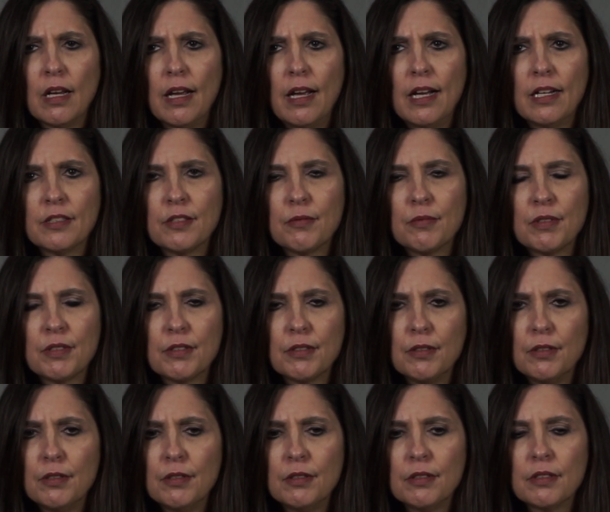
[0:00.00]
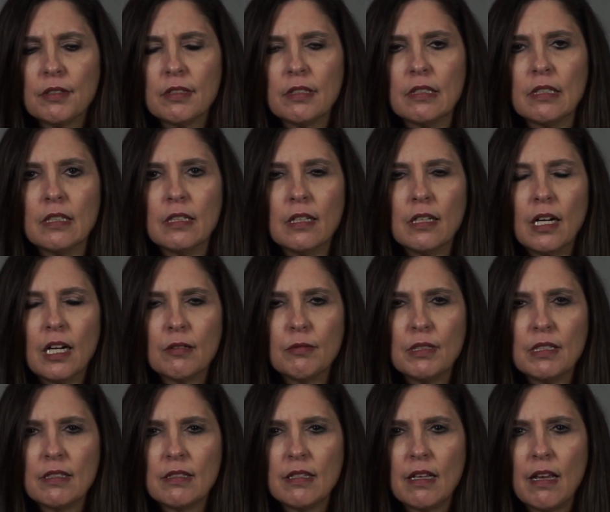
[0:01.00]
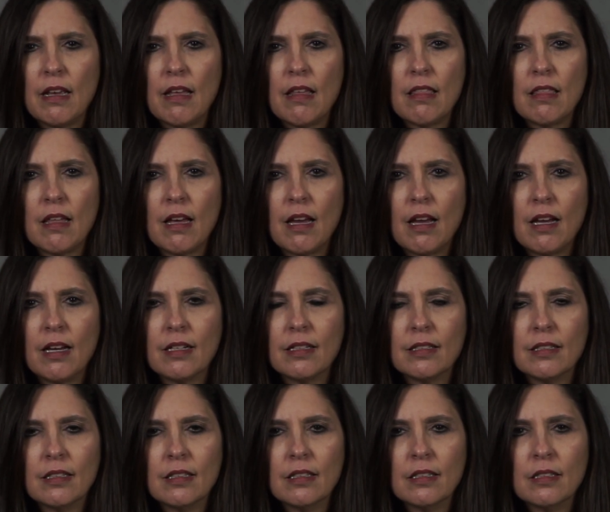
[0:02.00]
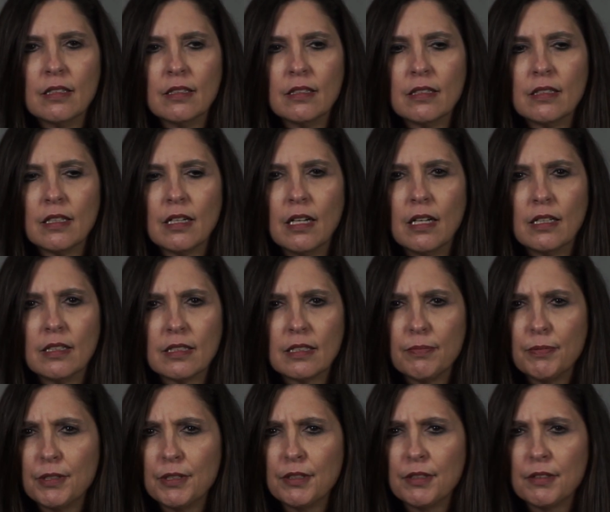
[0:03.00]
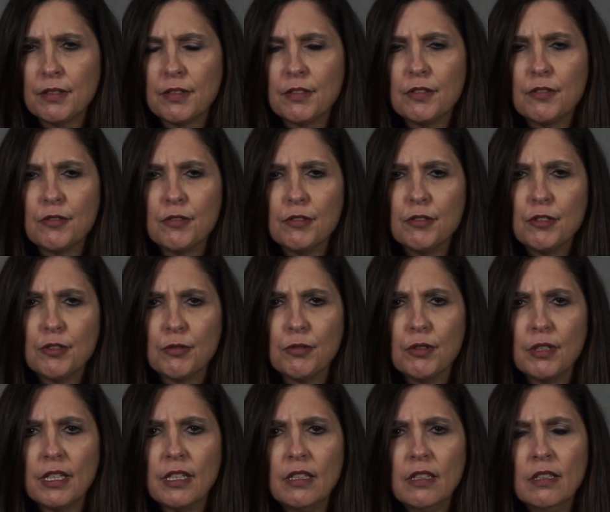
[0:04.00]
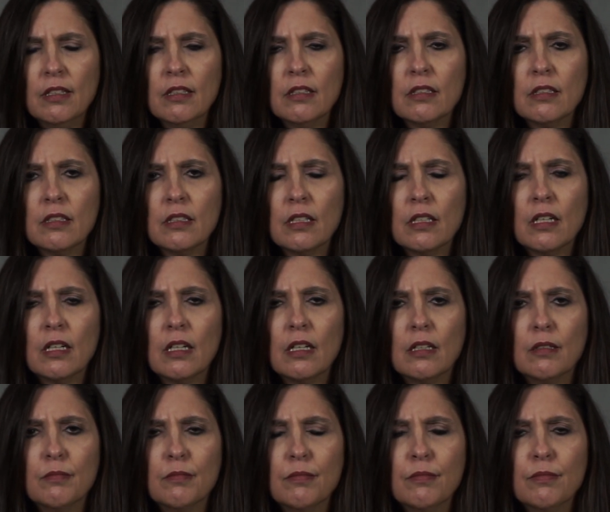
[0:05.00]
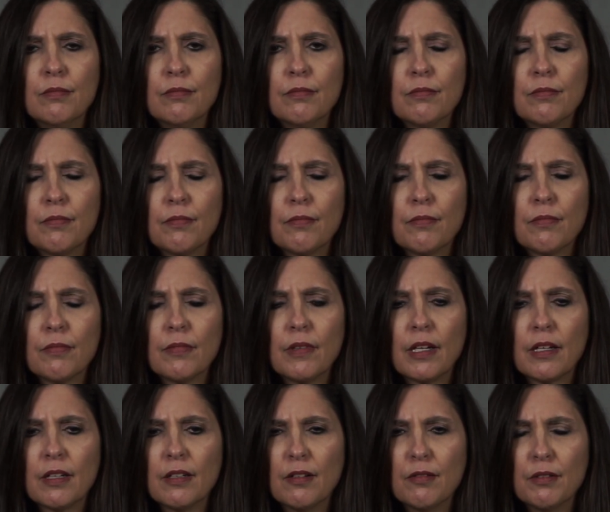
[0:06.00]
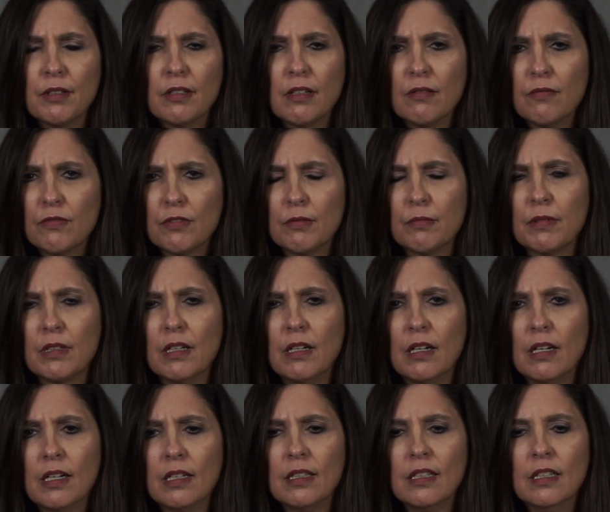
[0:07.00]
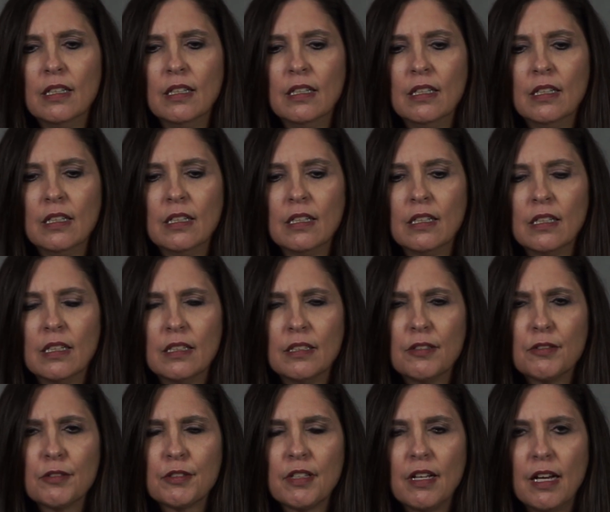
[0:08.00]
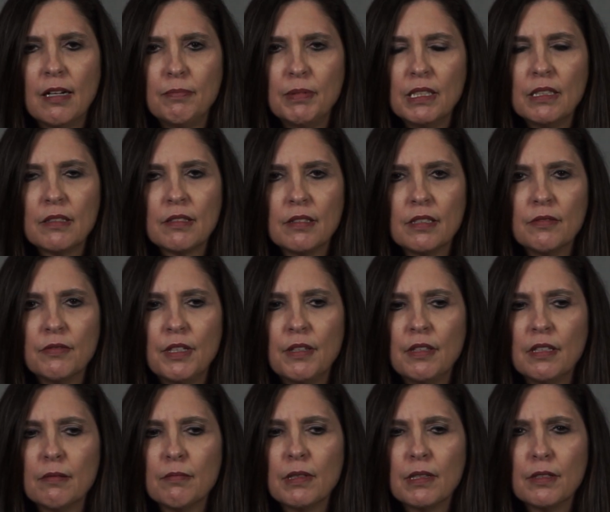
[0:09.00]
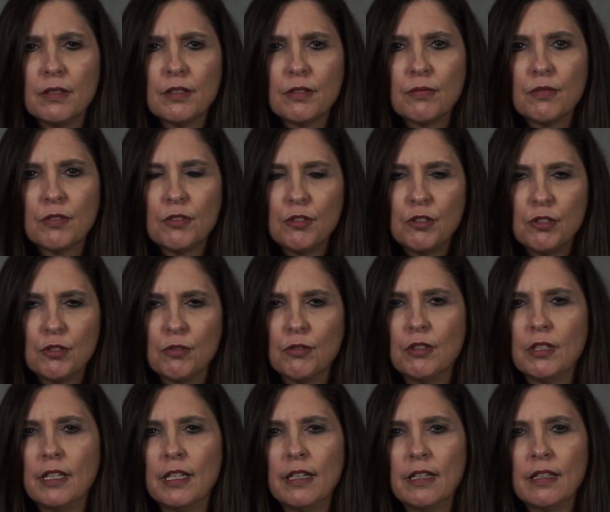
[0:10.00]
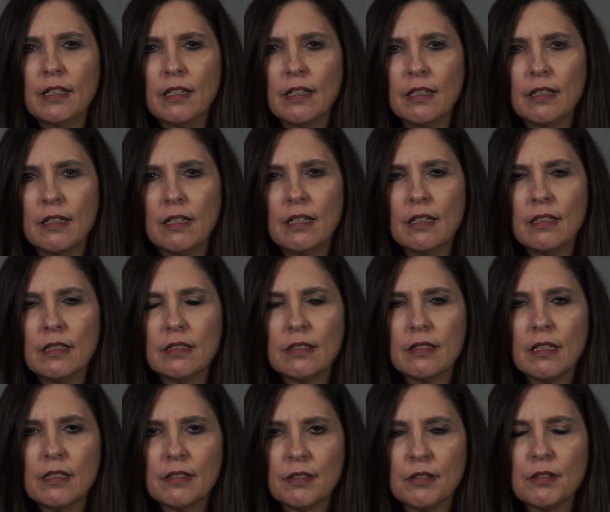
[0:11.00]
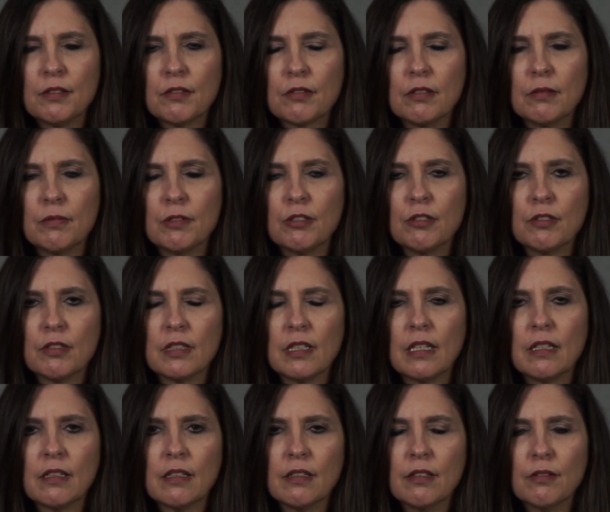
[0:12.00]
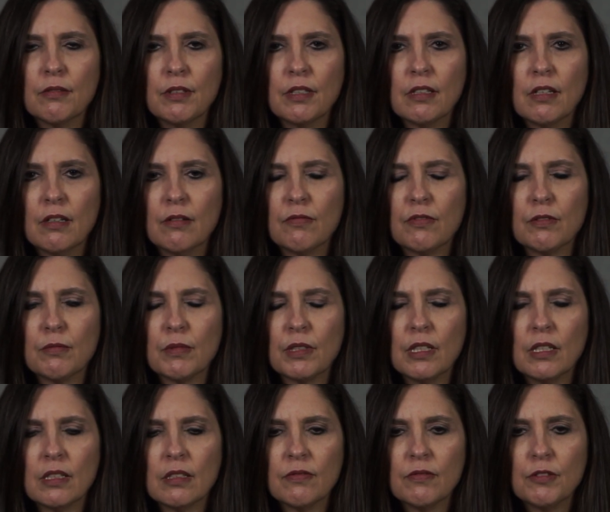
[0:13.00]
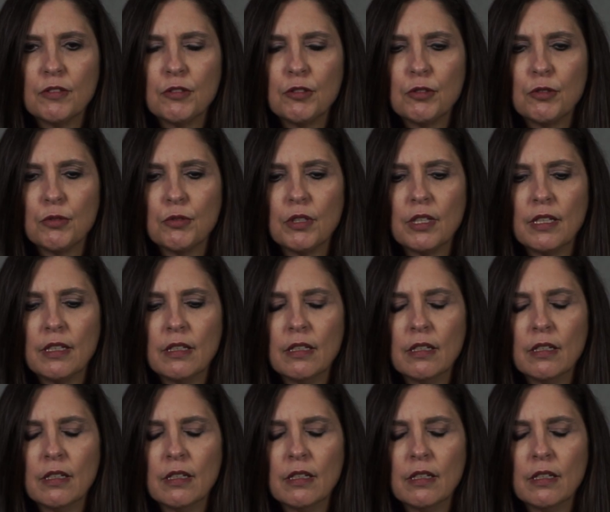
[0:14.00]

As a result, I would say that I experienced true joy that can only come from God. I know there's happiness and everything, but this was joy, and it says in the scriptures that it can only come from God if it's joy.